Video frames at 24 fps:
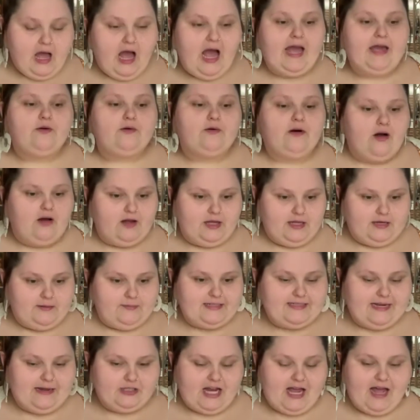I go on my
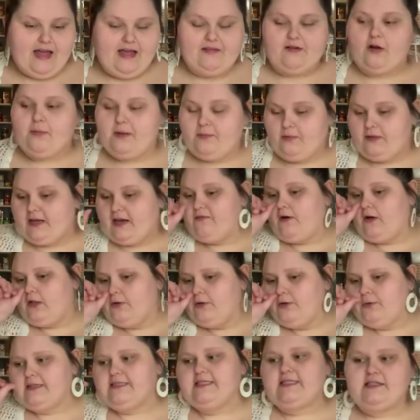Snapchat and there are people that I follow
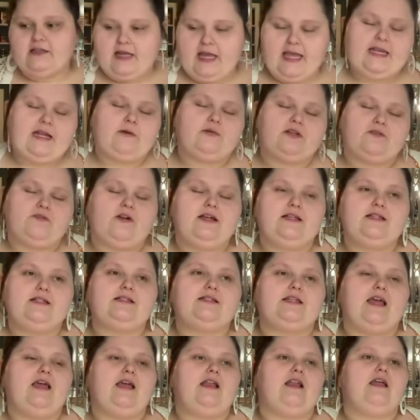who are still hanging out with their
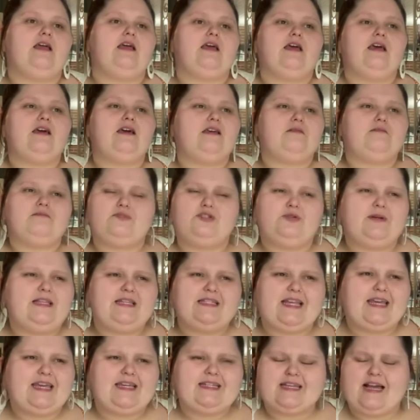friends and doing these
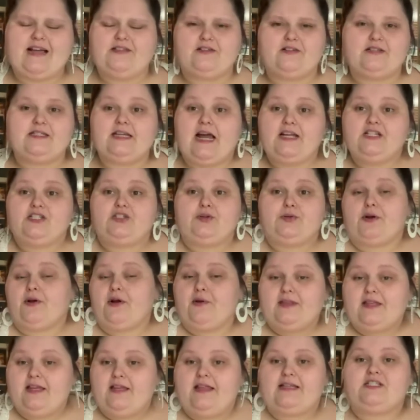like get togethers, and I just don't agree
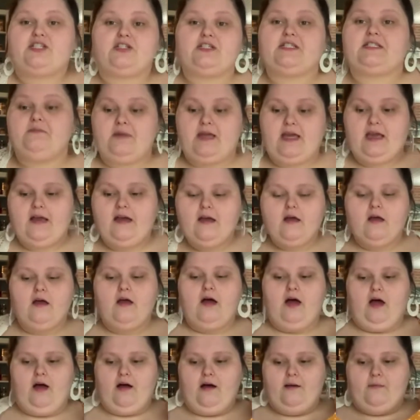with it. That's just me.
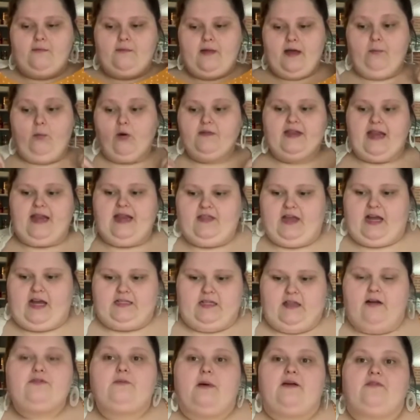Um, more than anything, I'd
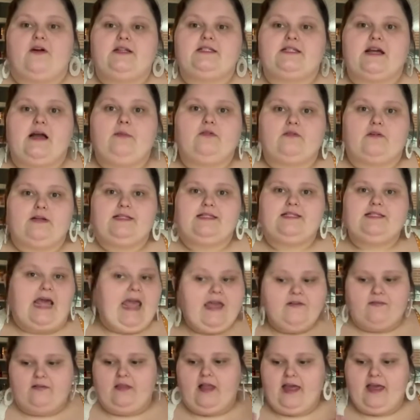love for my friends to come over and
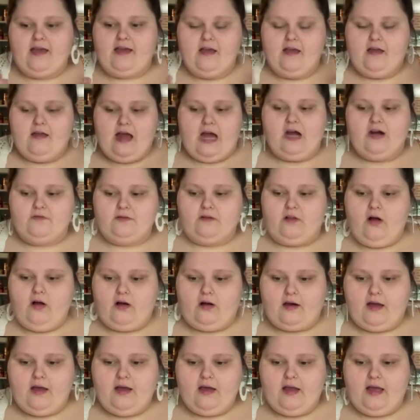stay for like however
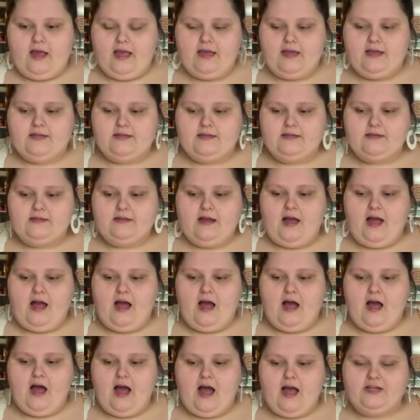long. And
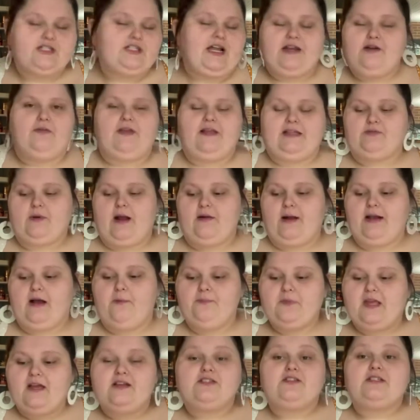I just, I don't think that's right right now.
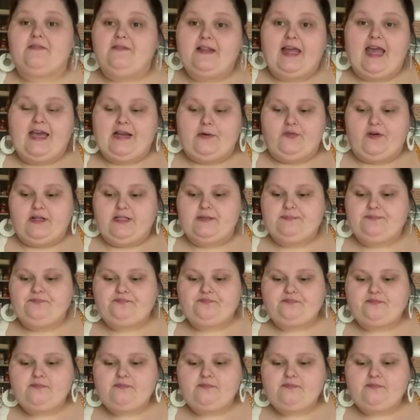So definitely hang out with friends.